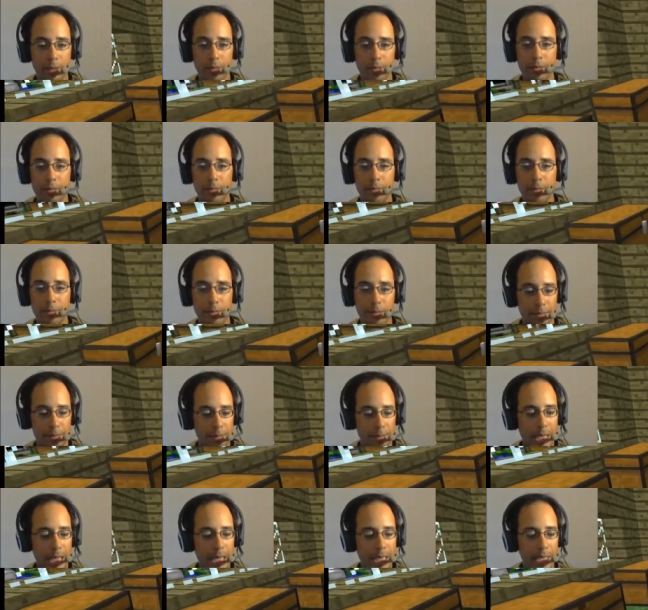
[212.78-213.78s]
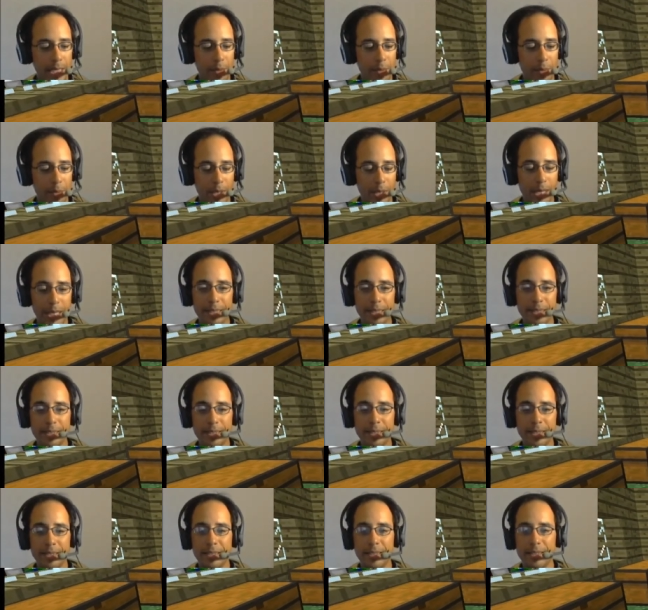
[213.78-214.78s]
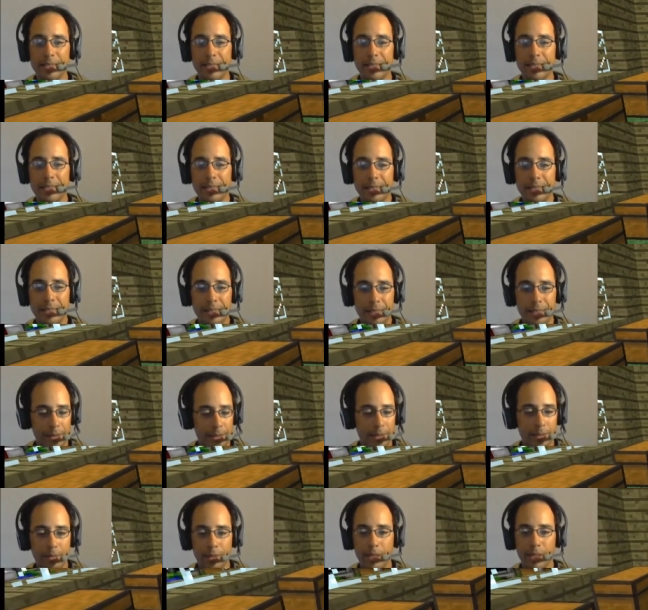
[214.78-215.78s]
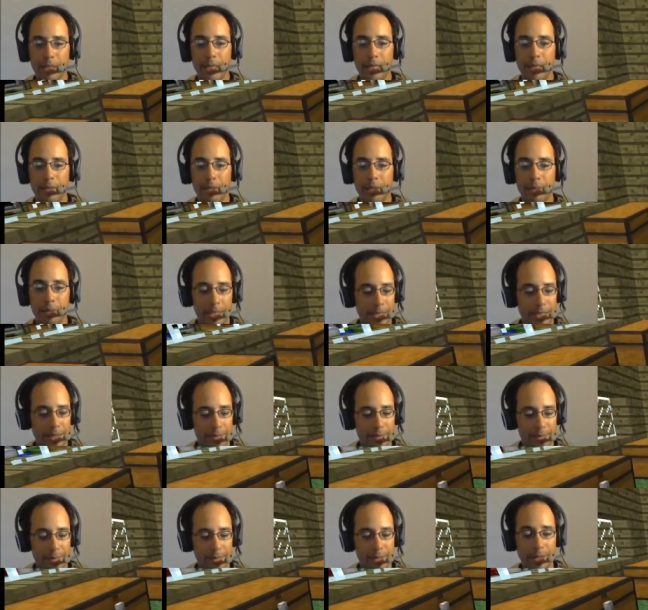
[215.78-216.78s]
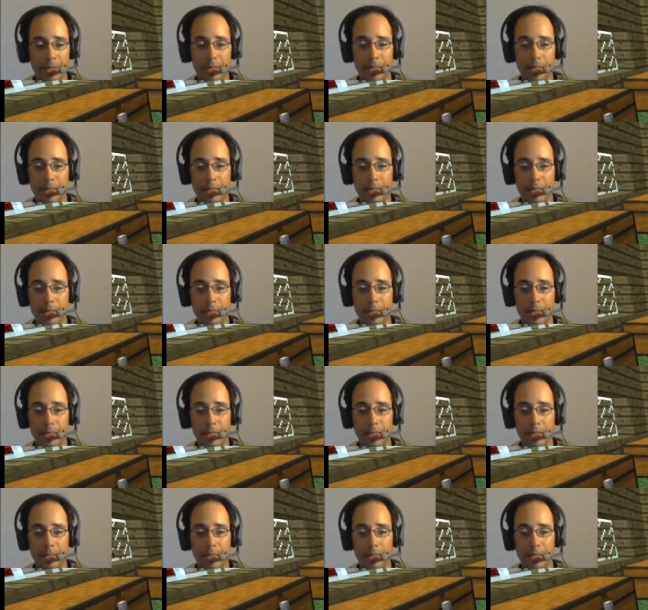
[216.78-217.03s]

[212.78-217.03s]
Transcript: No. Anyways. Oh, well, can I have that back now?